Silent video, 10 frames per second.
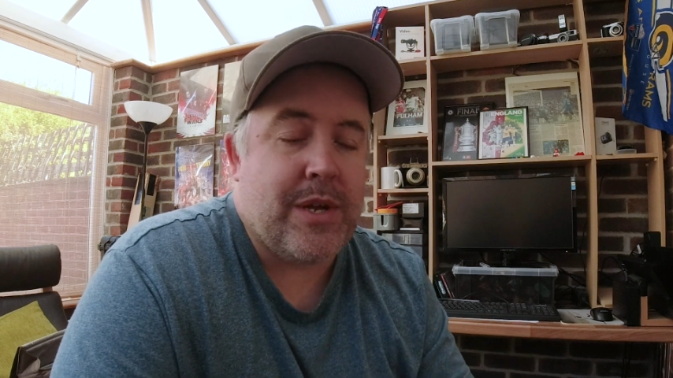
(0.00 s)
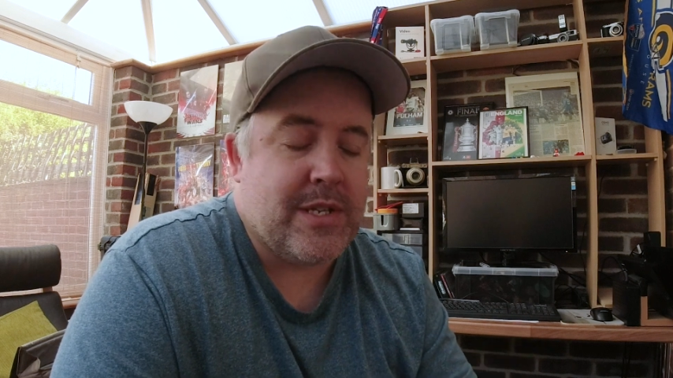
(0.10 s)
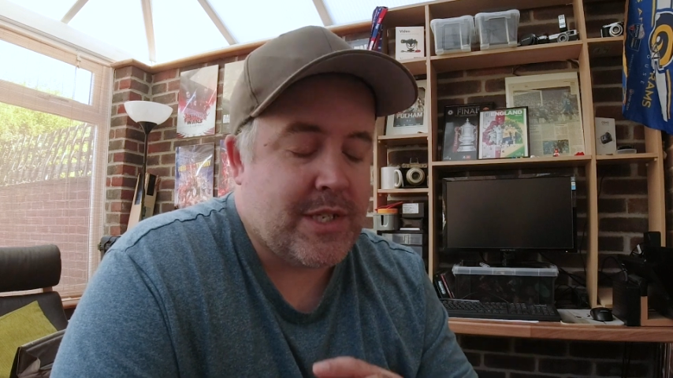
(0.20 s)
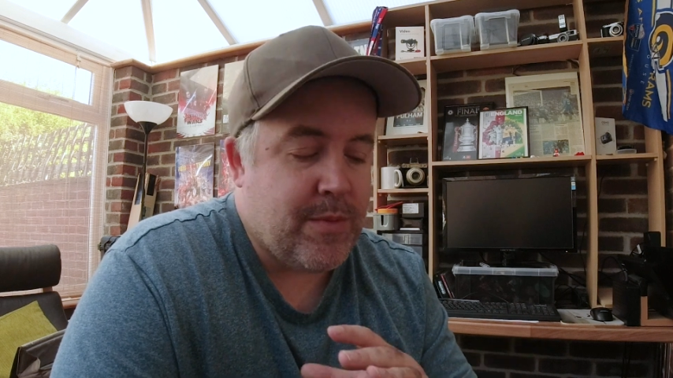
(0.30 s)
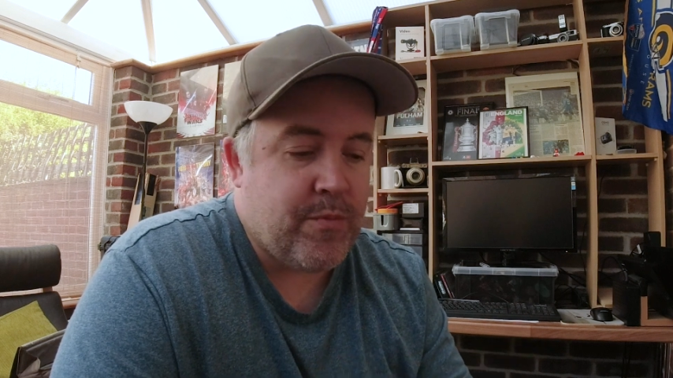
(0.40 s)
He
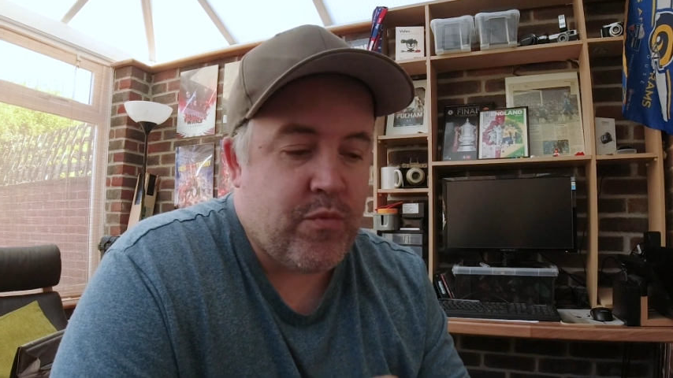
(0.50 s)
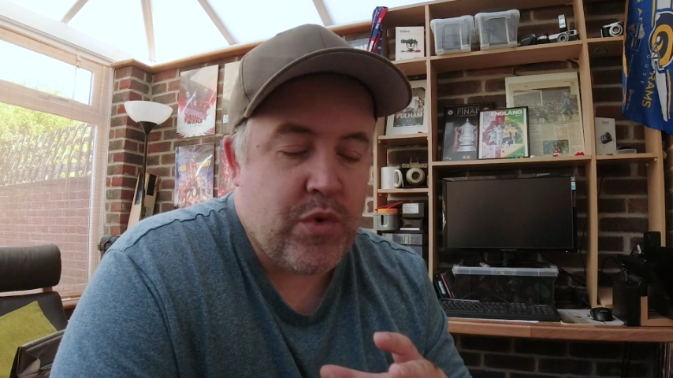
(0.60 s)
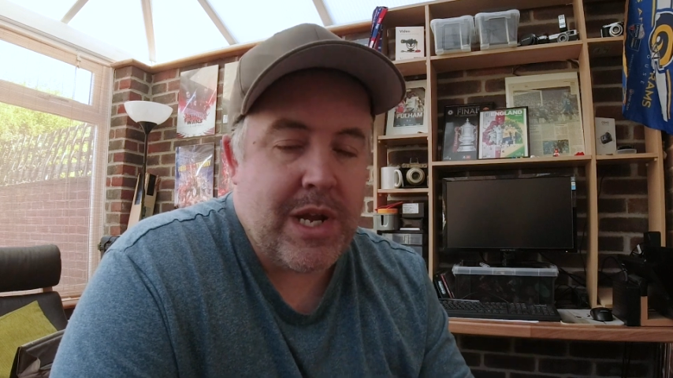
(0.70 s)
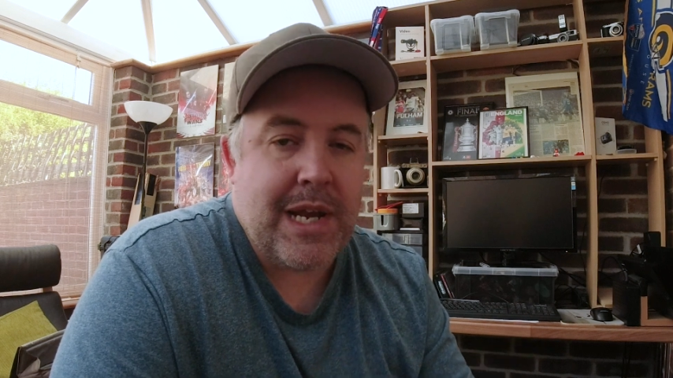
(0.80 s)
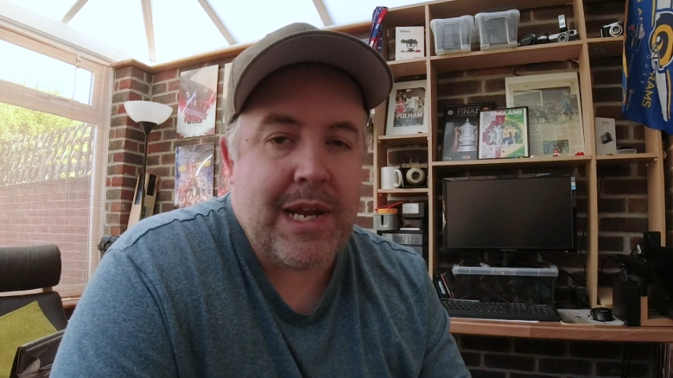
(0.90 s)
does some
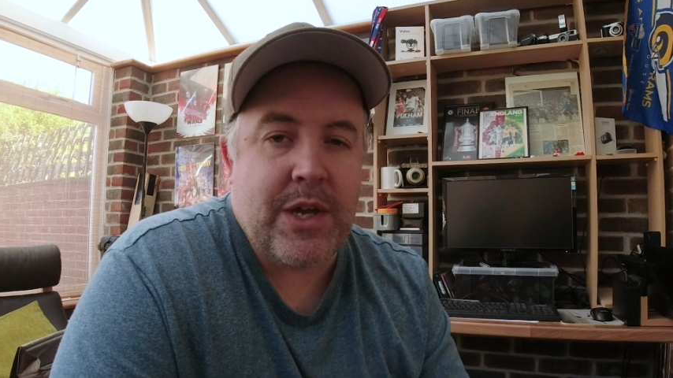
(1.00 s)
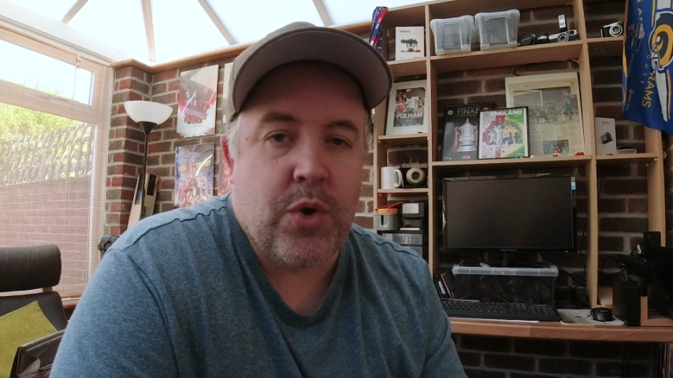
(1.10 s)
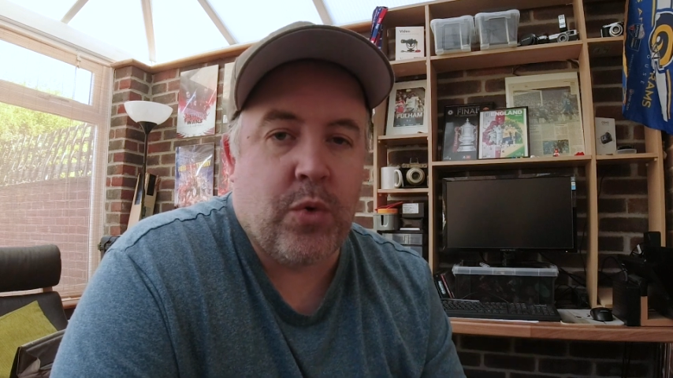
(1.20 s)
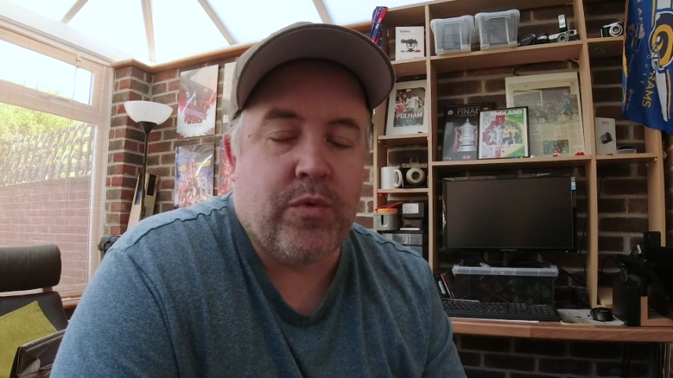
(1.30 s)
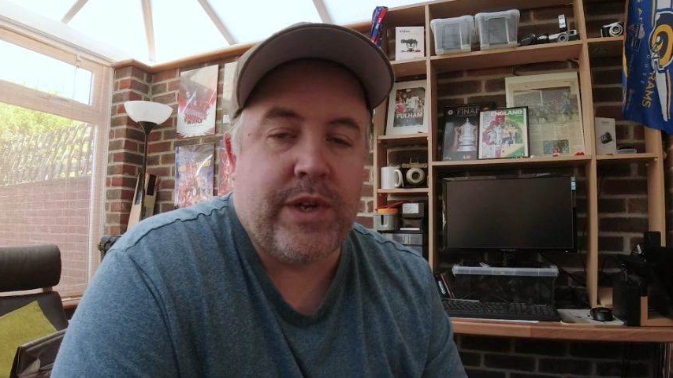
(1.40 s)
really
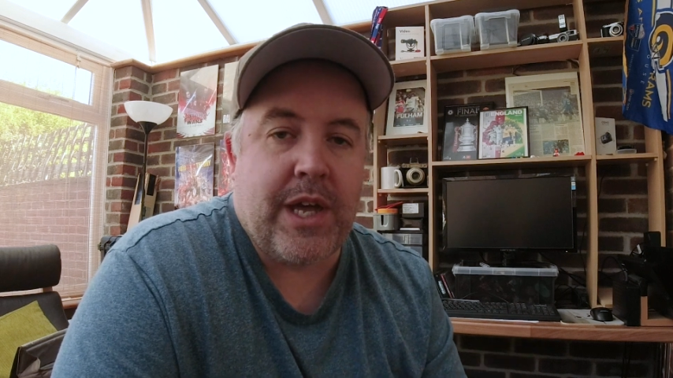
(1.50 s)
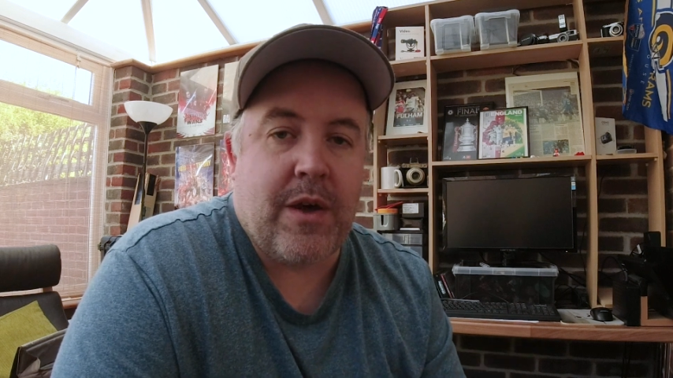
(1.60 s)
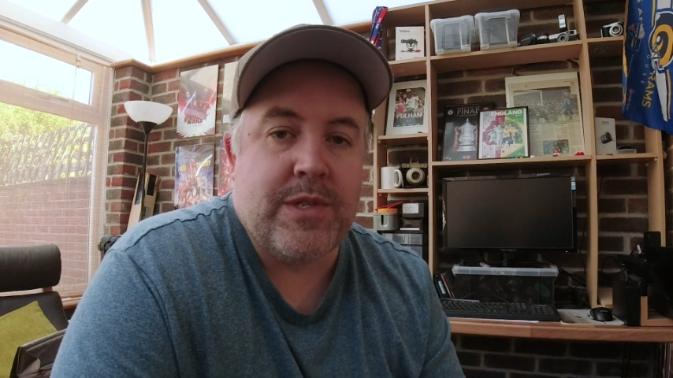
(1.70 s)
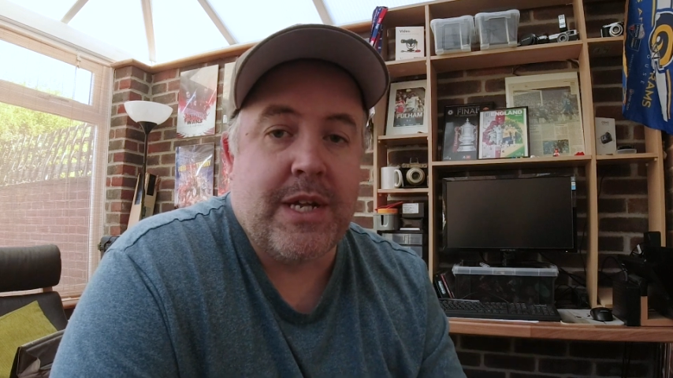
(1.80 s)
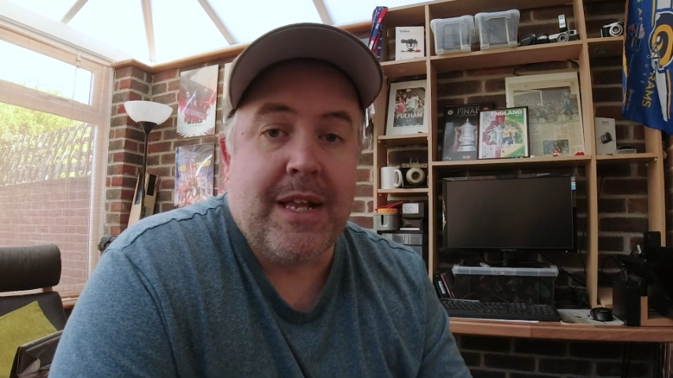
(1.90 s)
cool
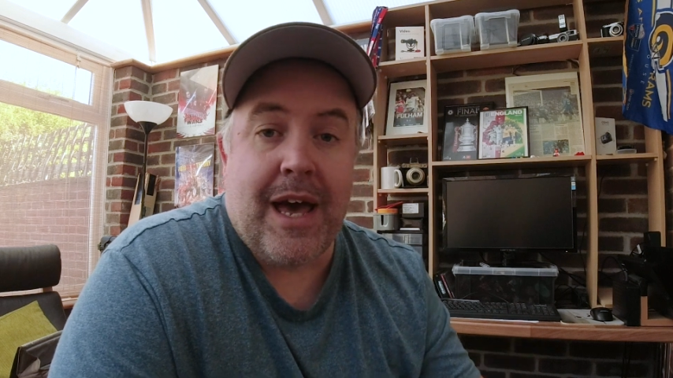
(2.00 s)
videos,